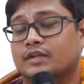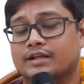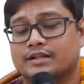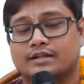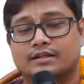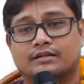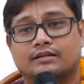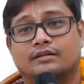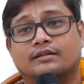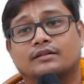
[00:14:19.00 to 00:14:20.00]
Yes?
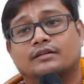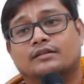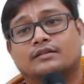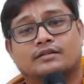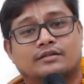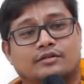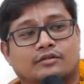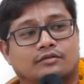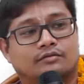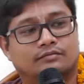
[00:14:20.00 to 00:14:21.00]

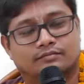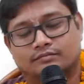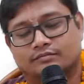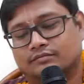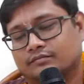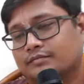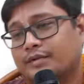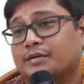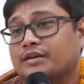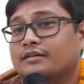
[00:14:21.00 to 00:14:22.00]
So,
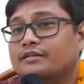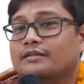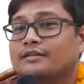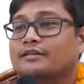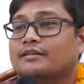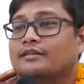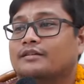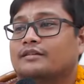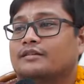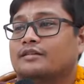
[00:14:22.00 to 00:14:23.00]
maybe
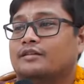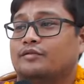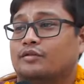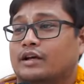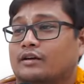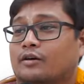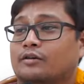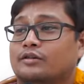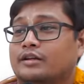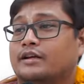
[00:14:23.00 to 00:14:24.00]
if you get
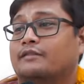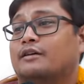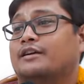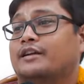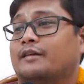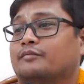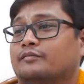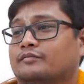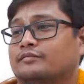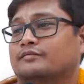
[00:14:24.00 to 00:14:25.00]
all three at one time,
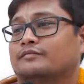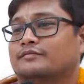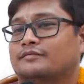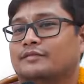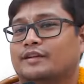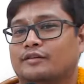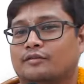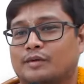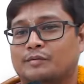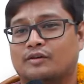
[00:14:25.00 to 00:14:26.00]

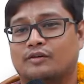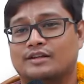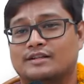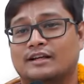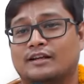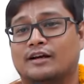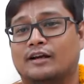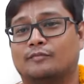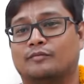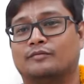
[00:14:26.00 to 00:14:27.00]
we call it
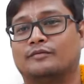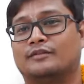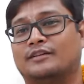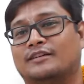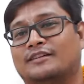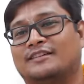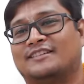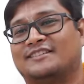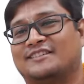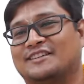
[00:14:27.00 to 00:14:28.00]
Sanikala,
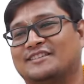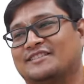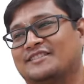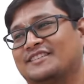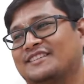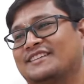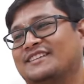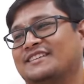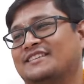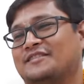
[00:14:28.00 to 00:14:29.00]

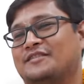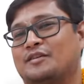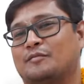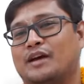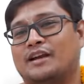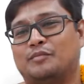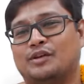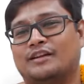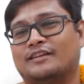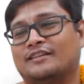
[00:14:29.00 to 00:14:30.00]
a bad
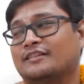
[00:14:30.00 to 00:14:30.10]
period.